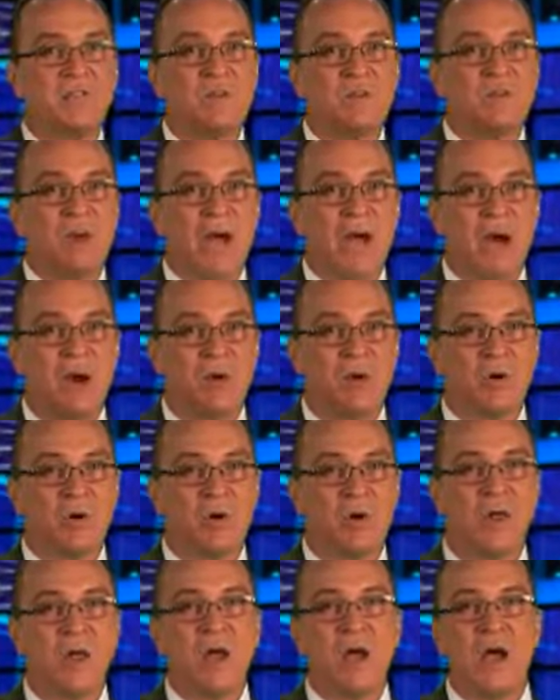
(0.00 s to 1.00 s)
the
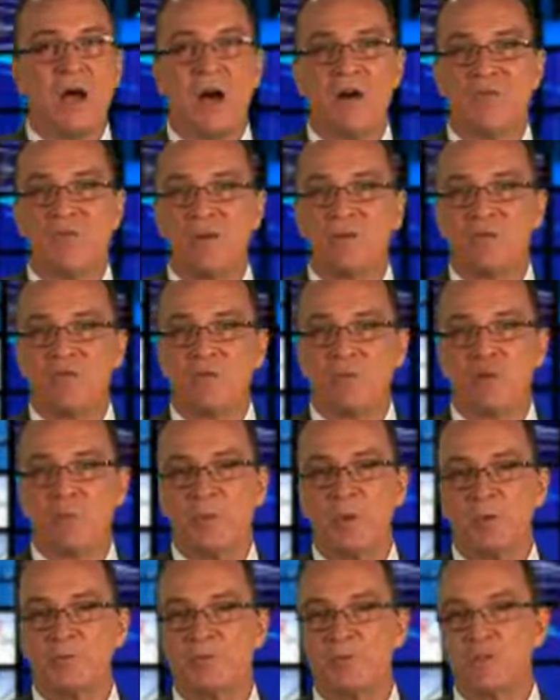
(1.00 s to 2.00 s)
power of an
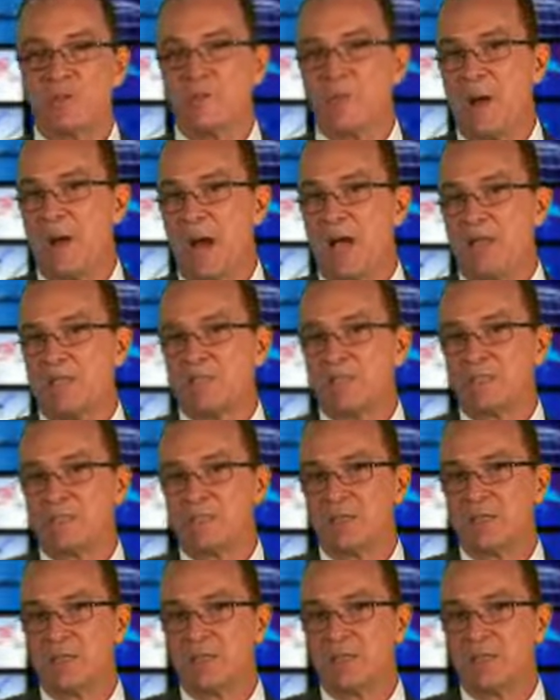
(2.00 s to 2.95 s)
affirmative response.